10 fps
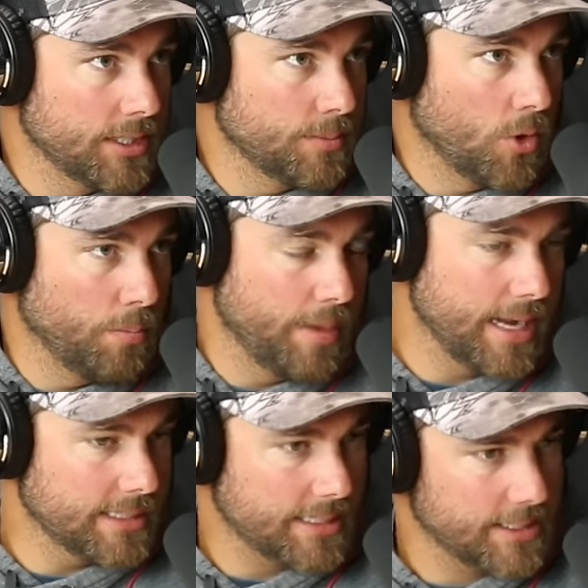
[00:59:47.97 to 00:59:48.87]
small
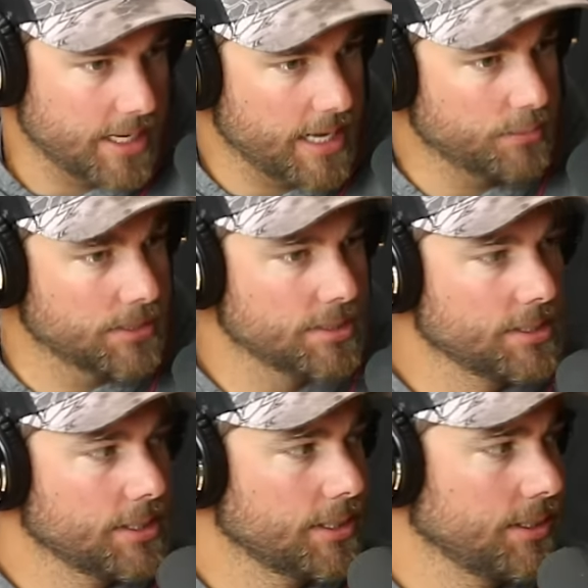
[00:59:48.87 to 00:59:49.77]
baits at times
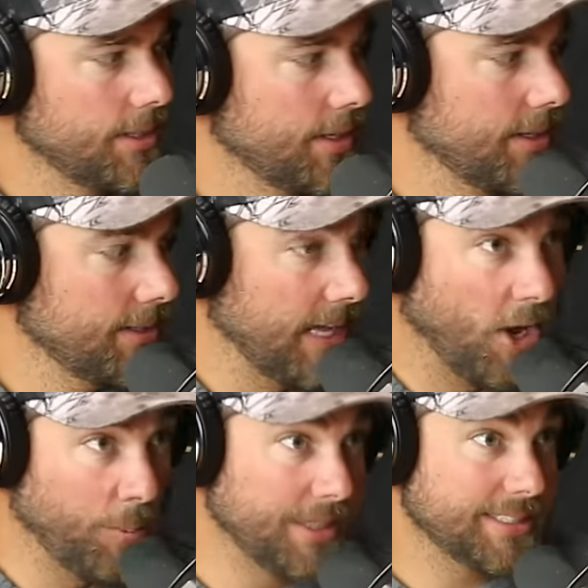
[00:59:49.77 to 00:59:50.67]
to
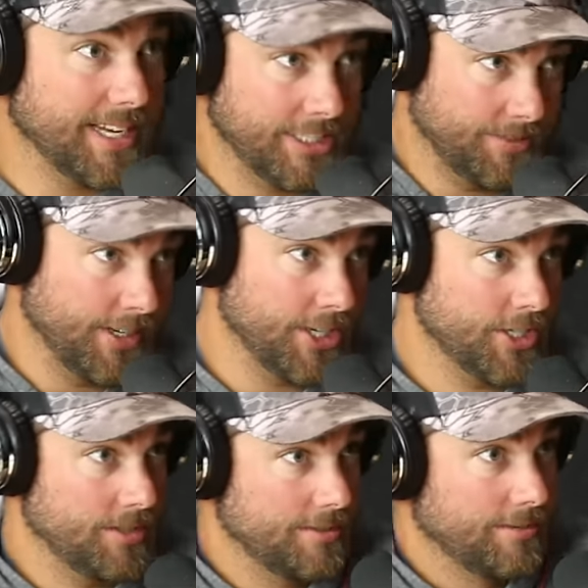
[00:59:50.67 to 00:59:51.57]
help us catch
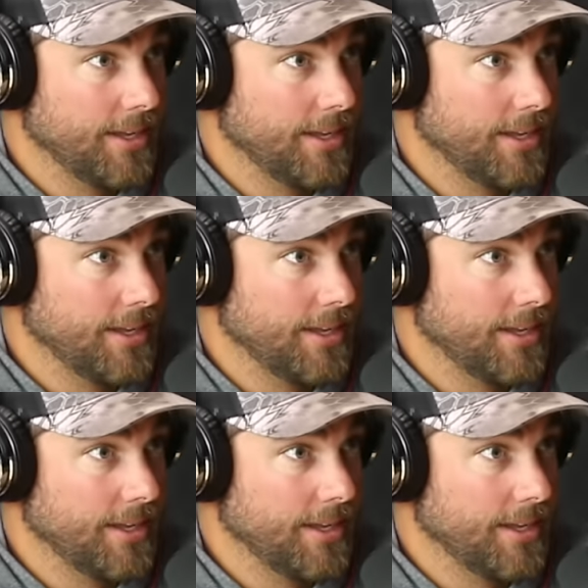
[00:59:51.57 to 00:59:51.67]
fish.